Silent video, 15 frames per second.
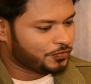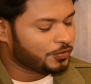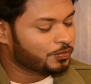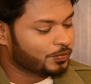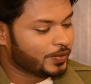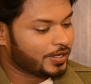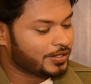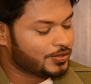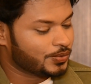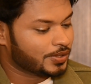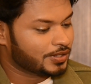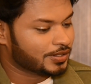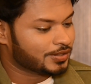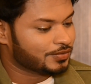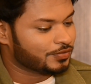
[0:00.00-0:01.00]
From where do you
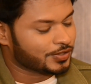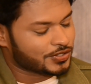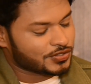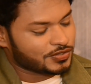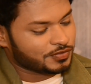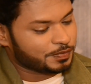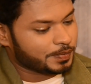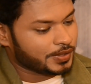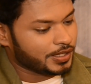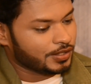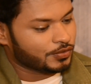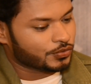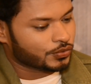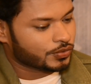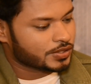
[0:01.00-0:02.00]
get the conviction of
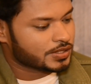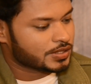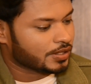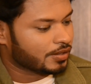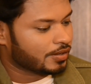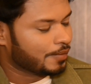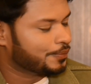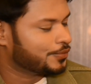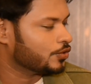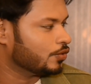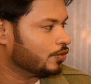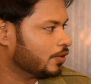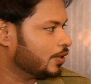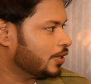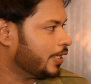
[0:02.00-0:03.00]
playing roles that are
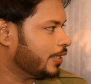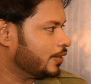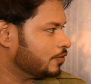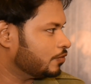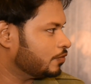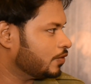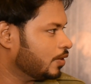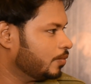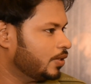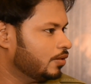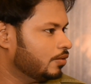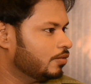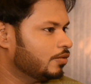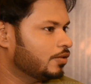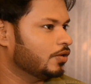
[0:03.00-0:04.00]
absolutely negative? I
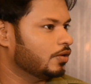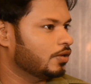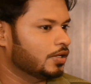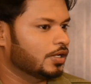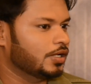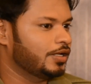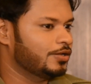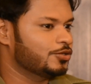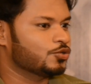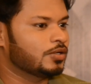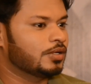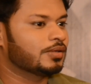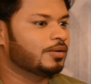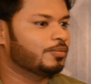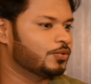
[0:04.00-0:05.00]
mean, you're hurling
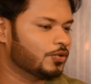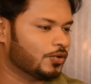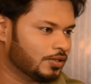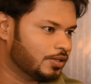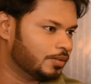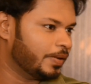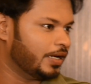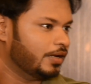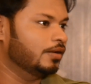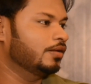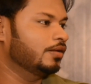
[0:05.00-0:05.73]
Sonam Kapoor on the bed.